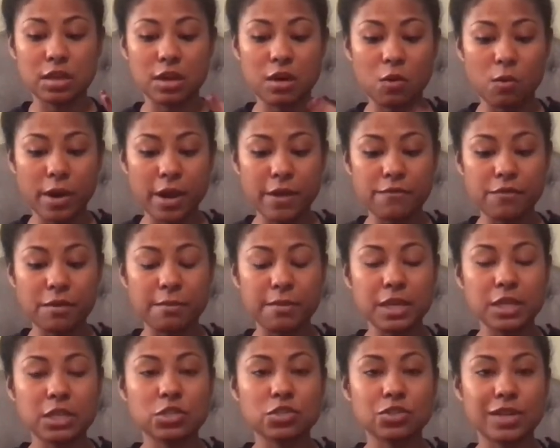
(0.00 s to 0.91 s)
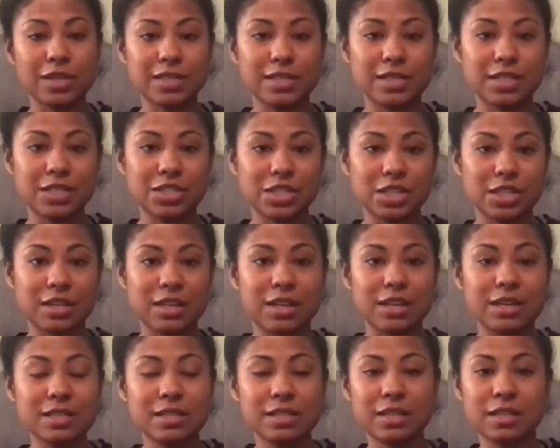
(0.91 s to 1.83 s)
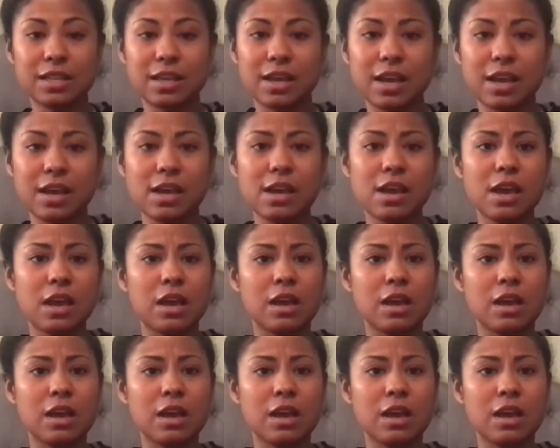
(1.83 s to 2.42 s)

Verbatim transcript: a way for me to transition into that.